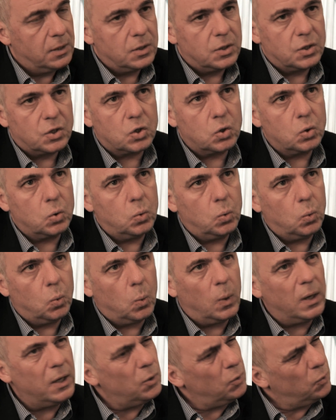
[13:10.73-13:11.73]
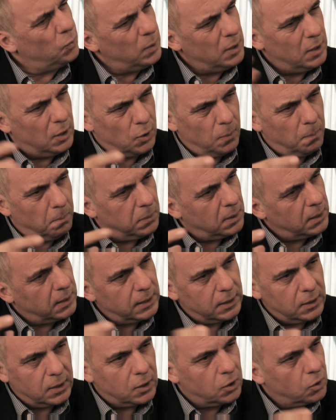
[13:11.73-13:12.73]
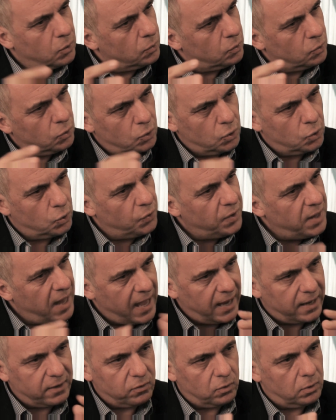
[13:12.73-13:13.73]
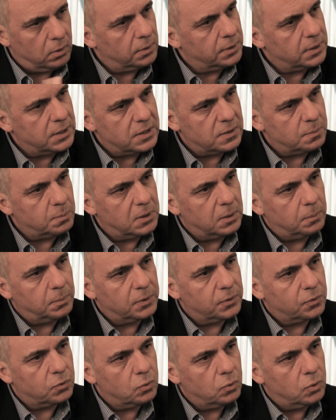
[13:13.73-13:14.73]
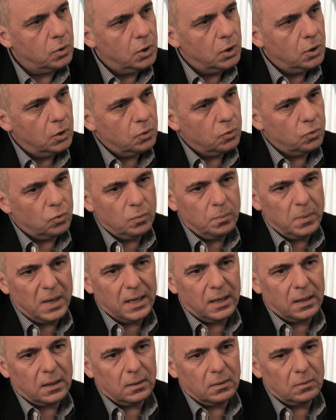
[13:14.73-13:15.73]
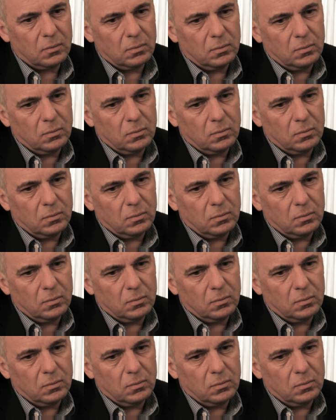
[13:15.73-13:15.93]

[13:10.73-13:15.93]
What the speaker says: So why don't we combine and connect all these people to make